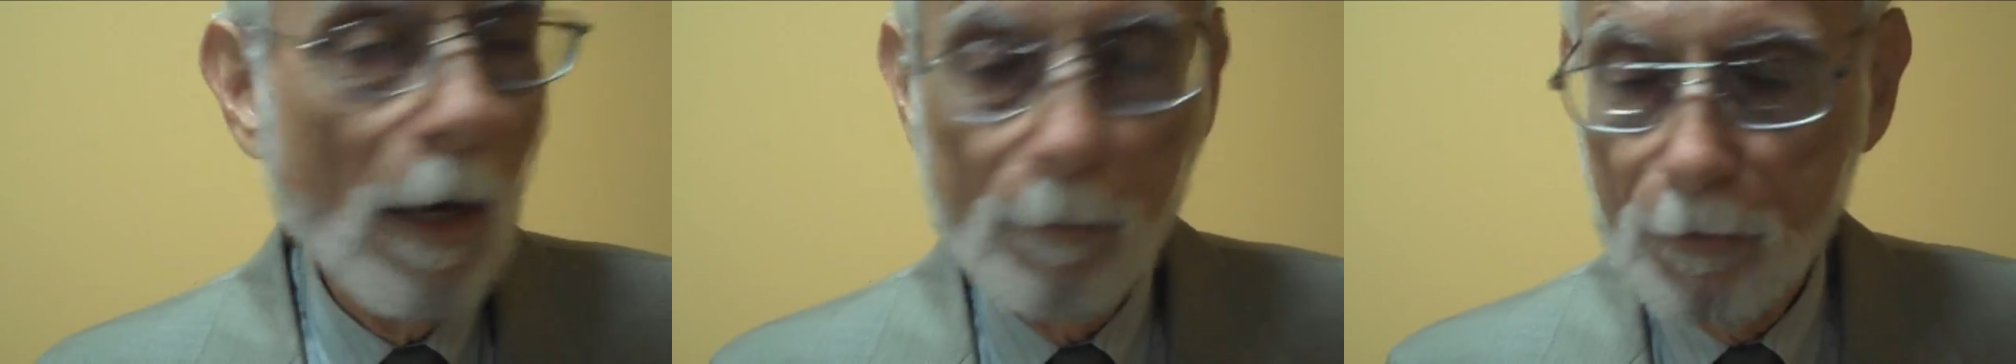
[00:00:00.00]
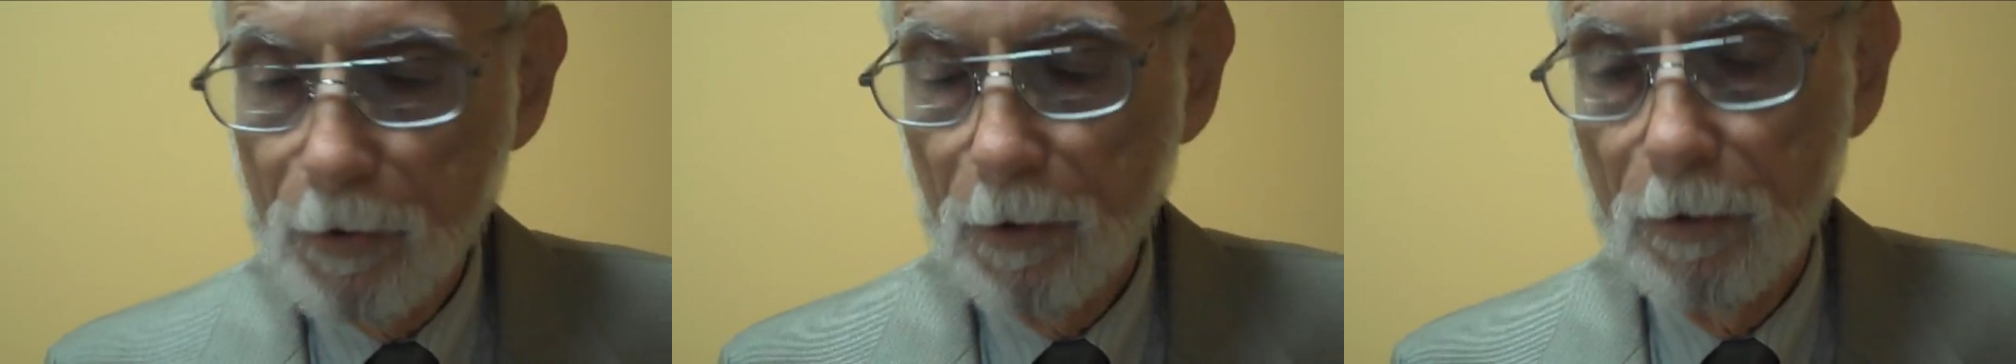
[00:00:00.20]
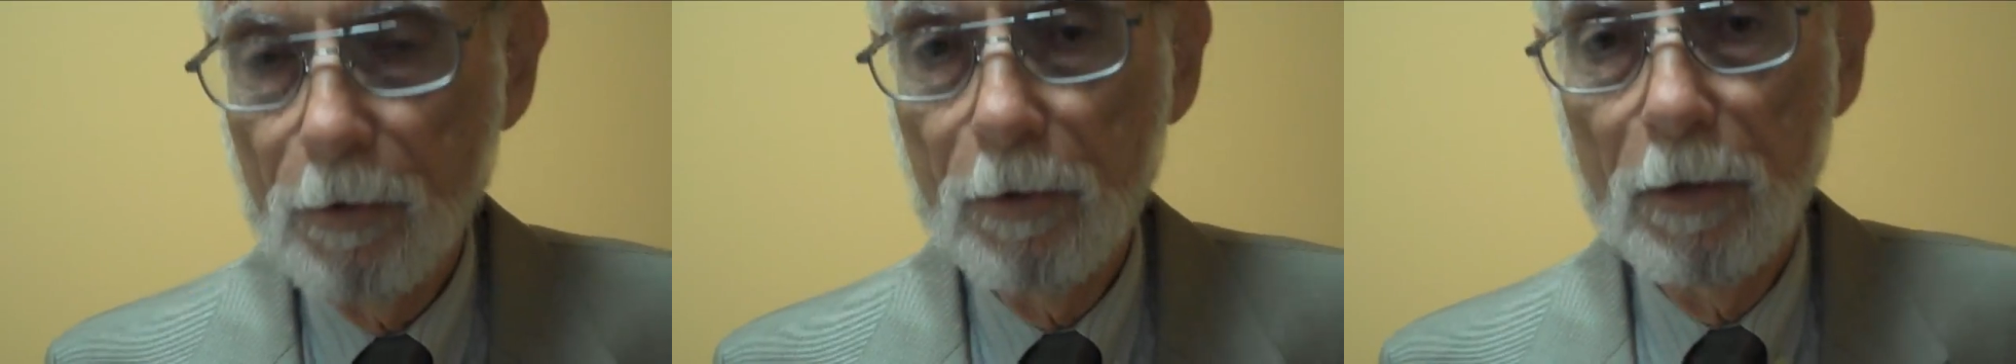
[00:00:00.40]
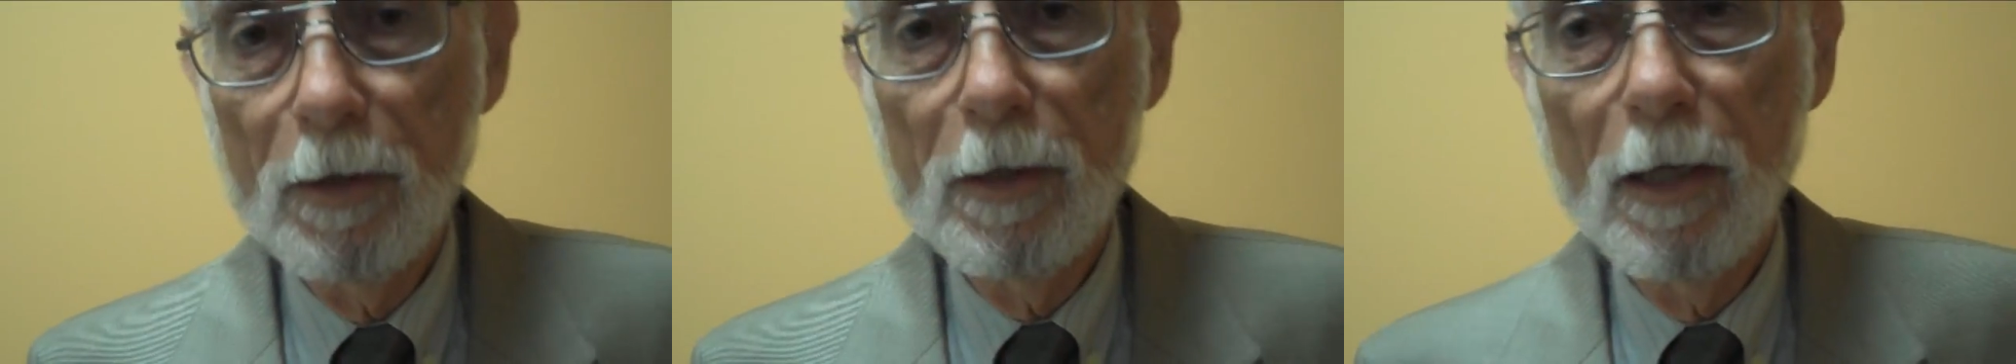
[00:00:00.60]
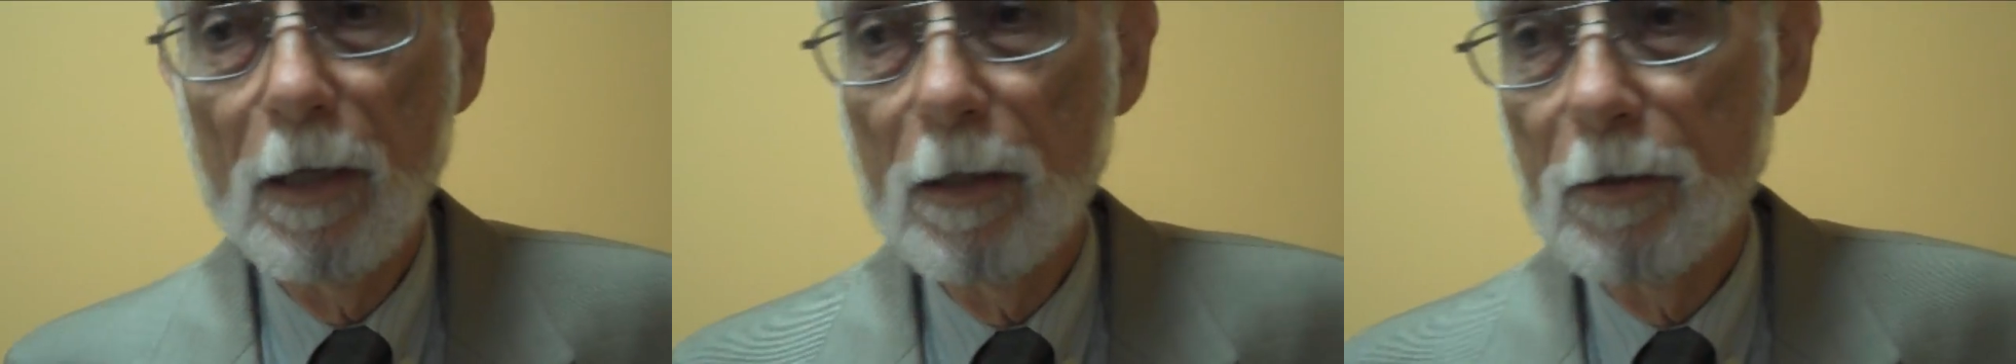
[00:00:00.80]
Absolutely.
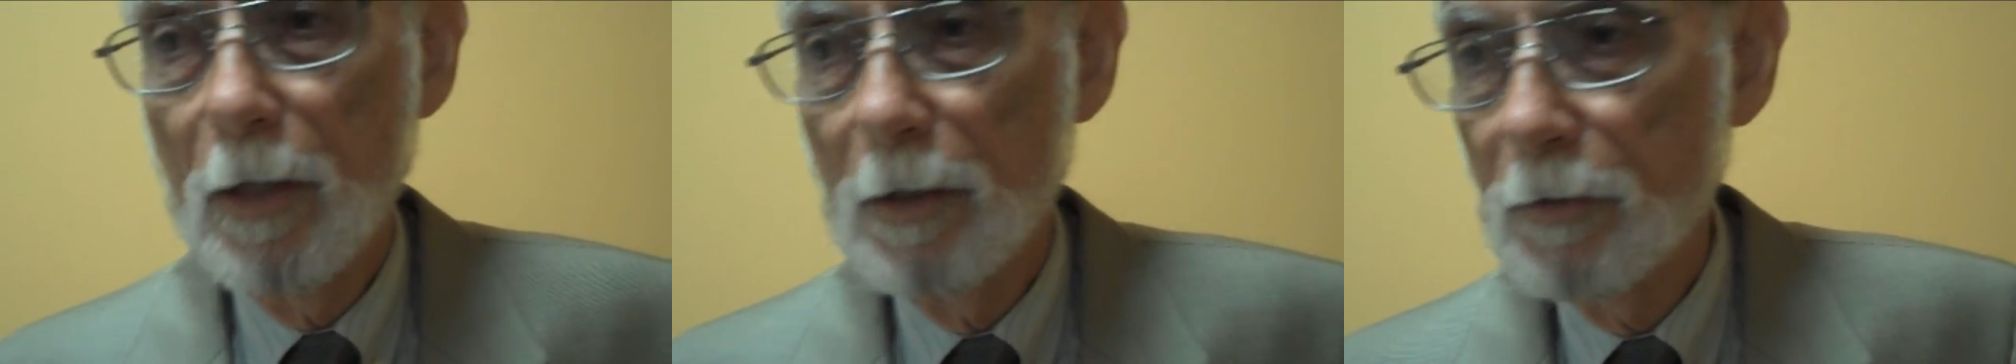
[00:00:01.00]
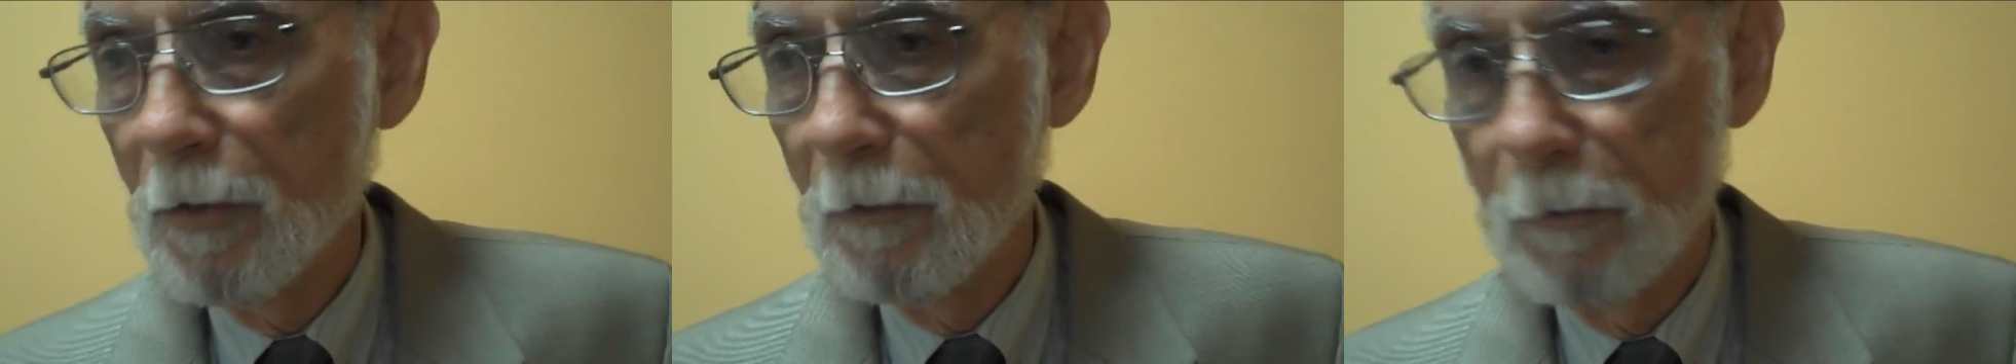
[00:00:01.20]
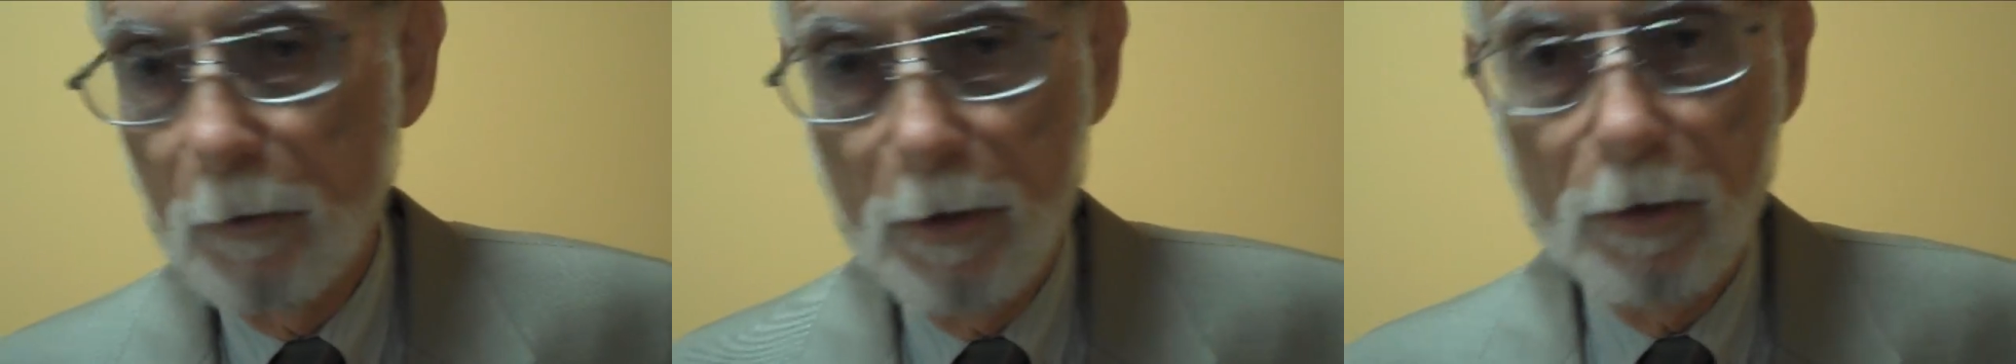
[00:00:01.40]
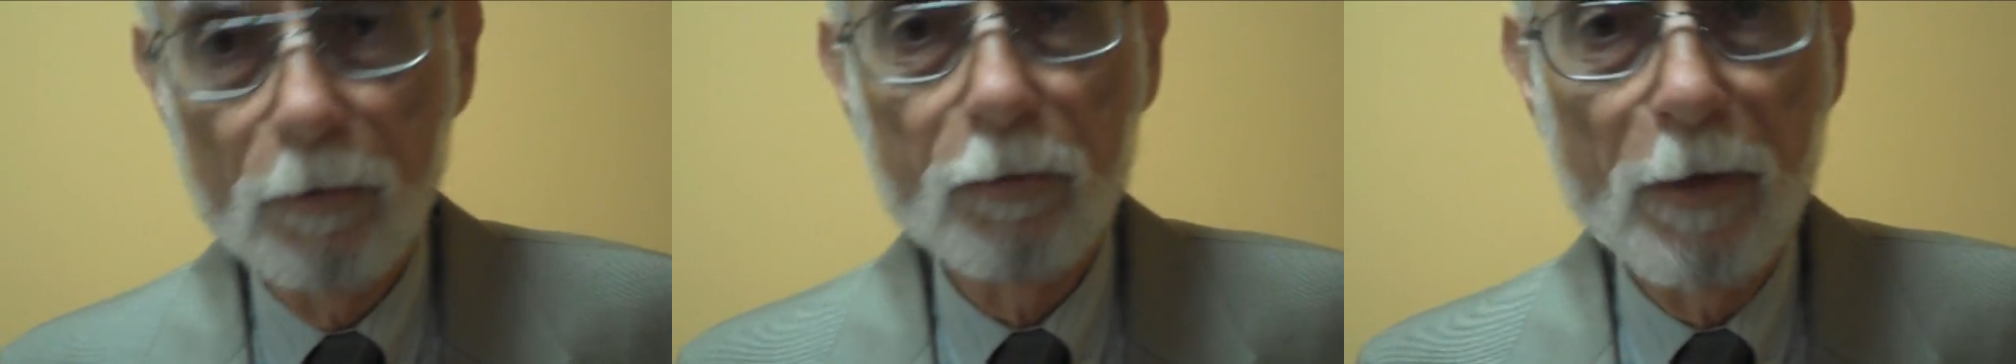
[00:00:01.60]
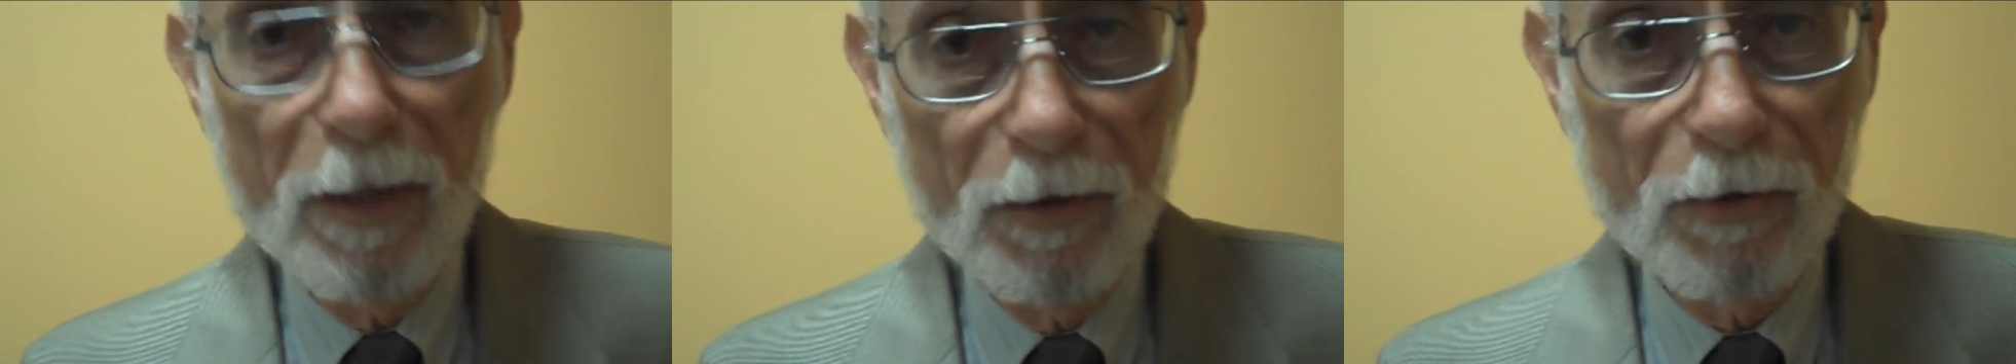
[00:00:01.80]
It's a real
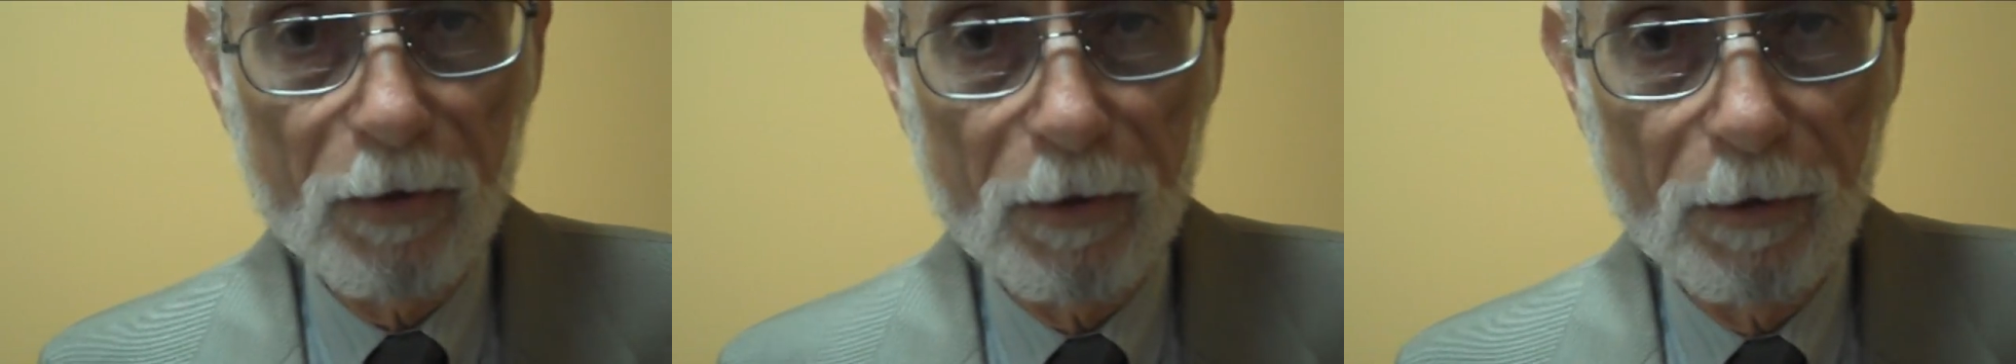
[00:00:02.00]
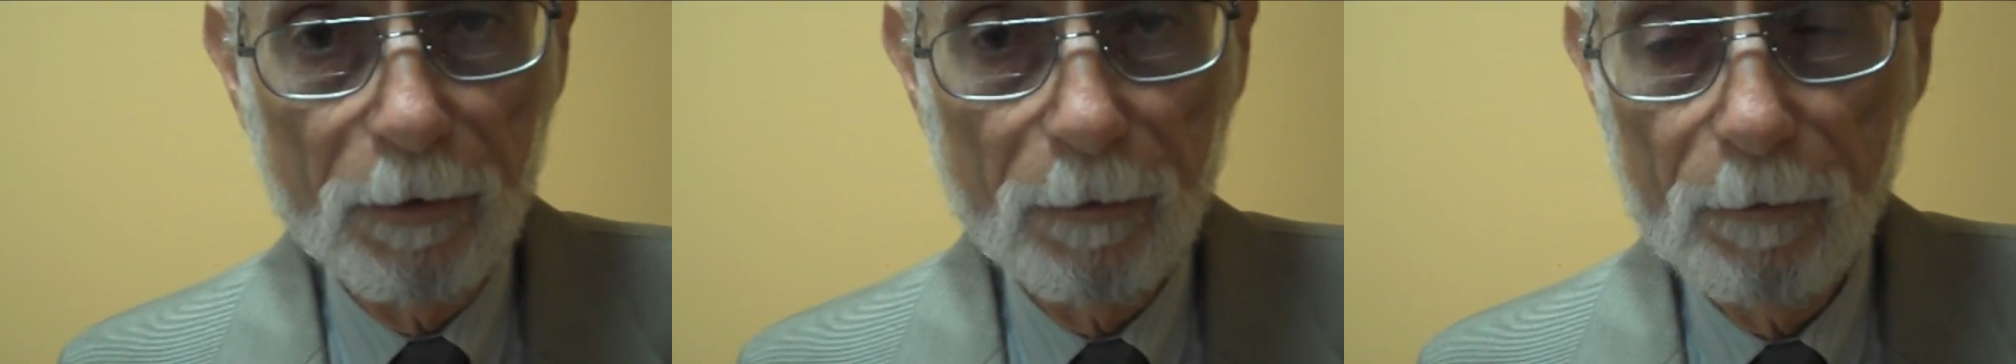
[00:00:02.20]
risk